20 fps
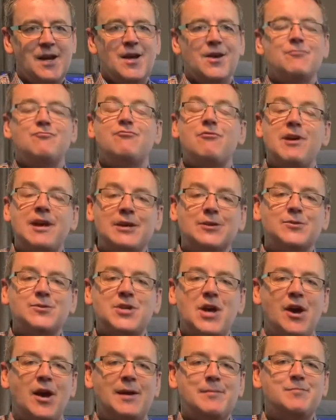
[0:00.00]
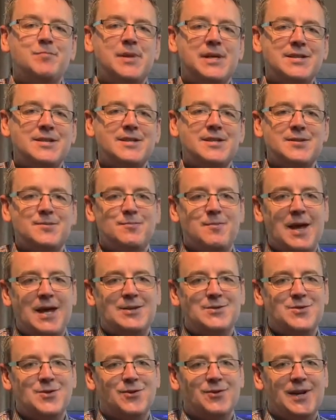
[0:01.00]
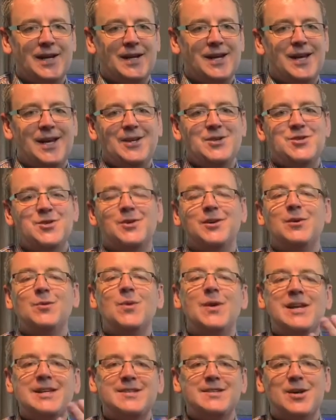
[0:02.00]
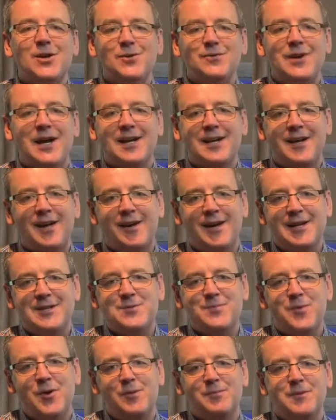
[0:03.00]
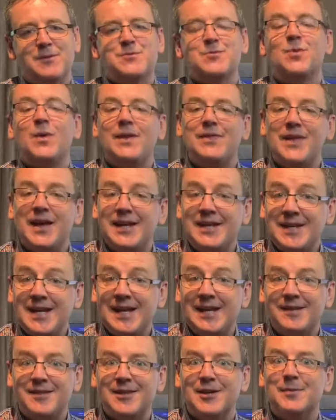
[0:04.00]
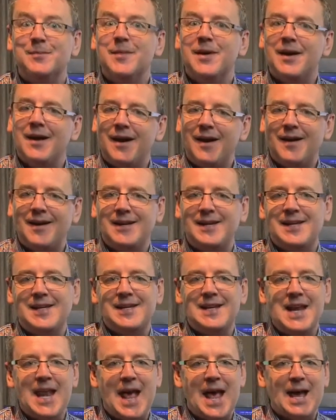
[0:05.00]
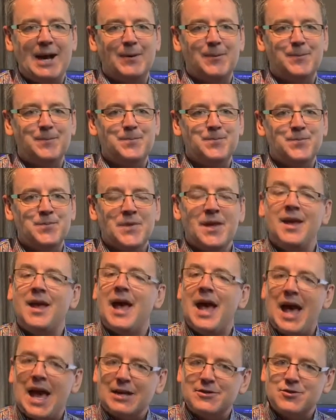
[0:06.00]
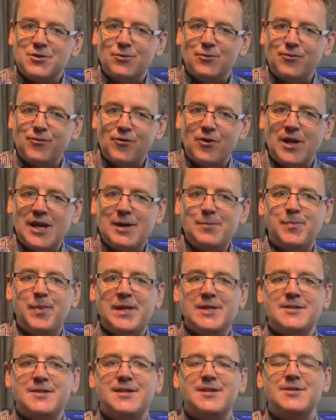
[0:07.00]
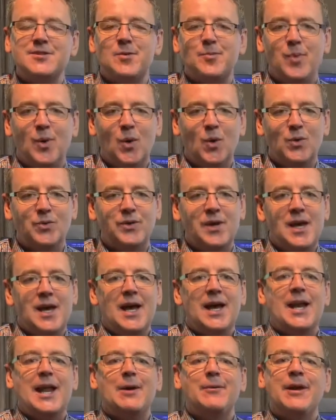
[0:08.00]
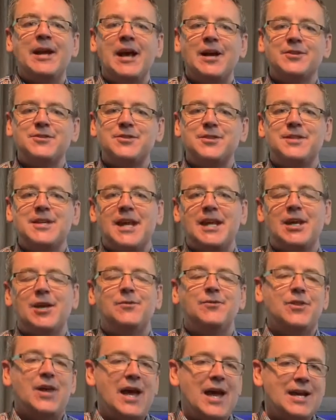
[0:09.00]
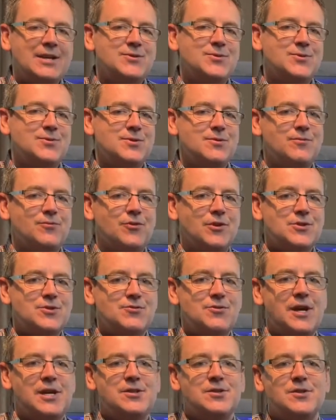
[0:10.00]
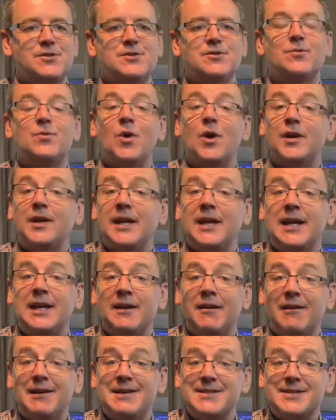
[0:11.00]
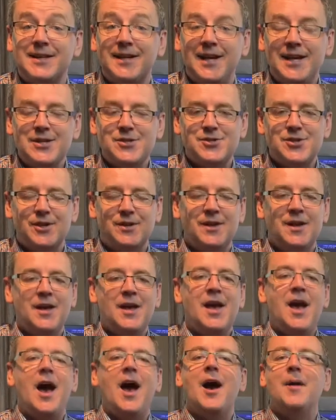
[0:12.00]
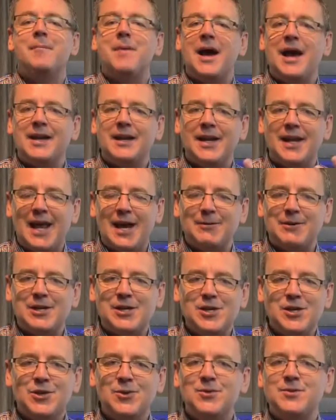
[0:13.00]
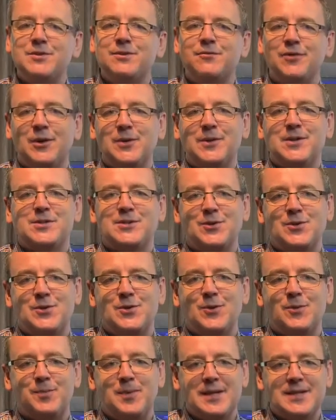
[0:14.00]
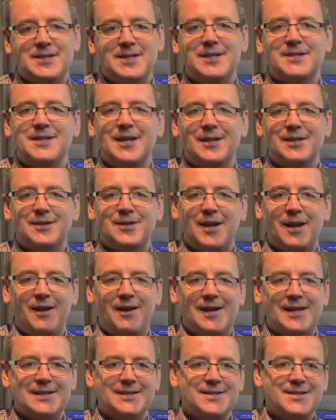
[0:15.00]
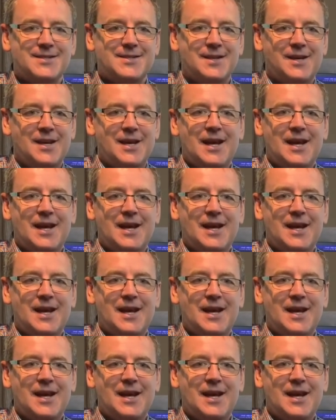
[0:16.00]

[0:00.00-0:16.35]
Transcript: Real-time business mentoring, ensuring we solve our clients' problems when they need them, i.e. now. hassle-free business support, allowing us to take over the hassles and frustrations of working in isolation and allowing you to focus on your business and clients.